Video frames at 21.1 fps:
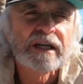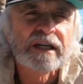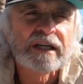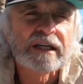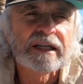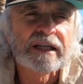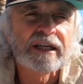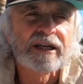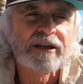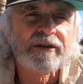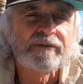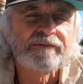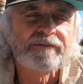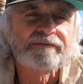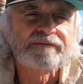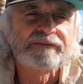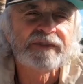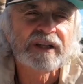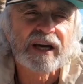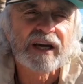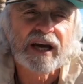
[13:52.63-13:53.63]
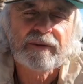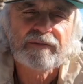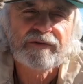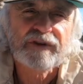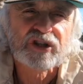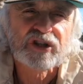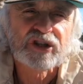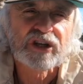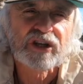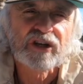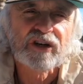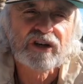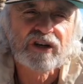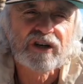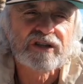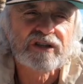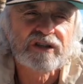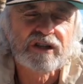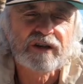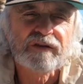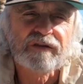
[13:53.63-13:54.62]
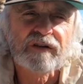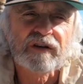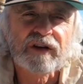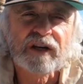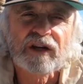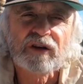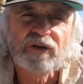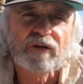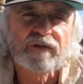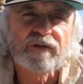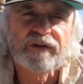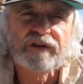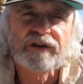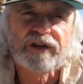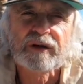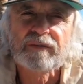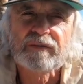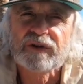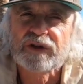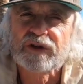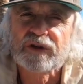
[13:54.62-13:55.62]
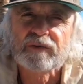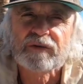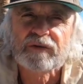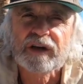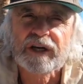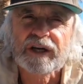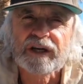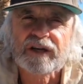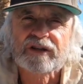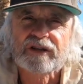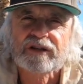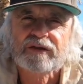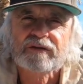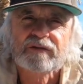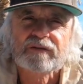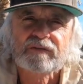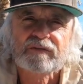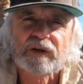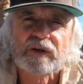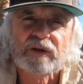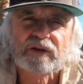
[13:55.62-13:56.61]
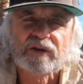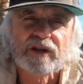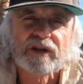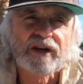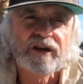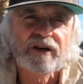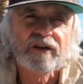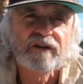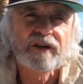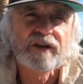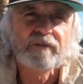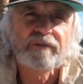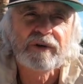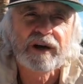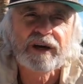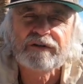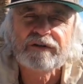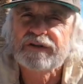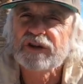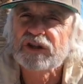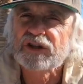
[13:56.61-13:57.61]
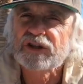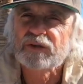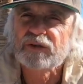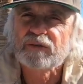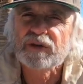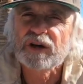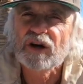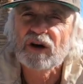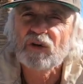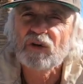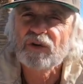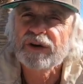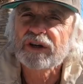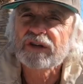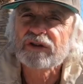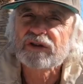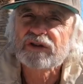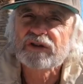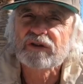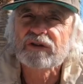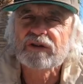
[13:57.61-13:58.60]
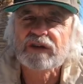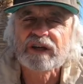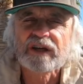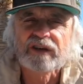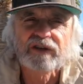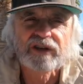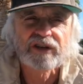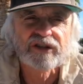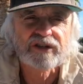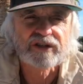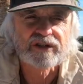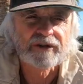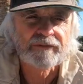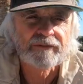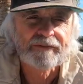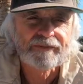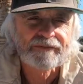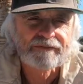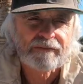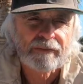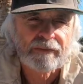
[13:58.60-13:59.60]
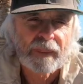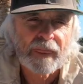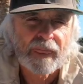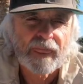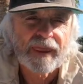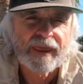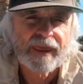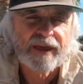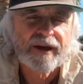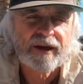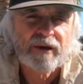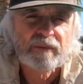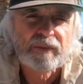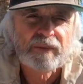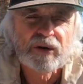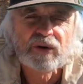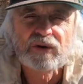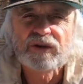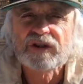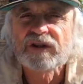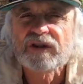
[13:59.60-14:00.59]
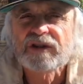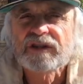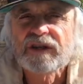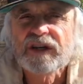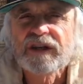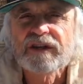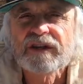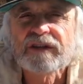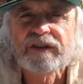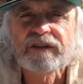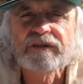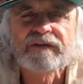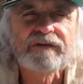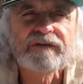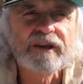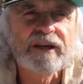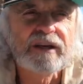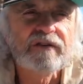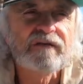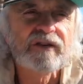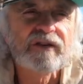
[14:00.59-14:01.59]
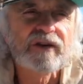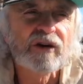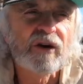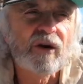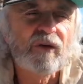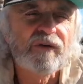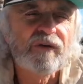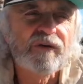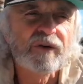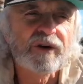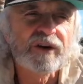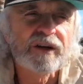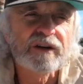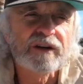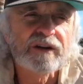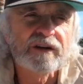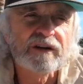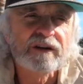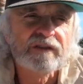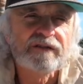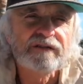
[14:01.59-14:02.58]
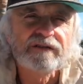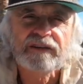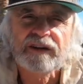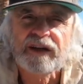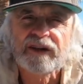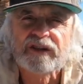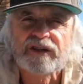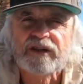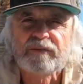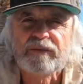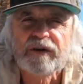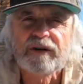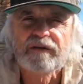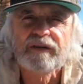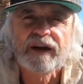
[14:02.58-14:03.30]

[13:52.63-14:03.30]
The game fishing guys definitely look for temperature breaks because they know their bait fish will be holding in certain areas. Pilchards tend to leave the Gulf when it gets above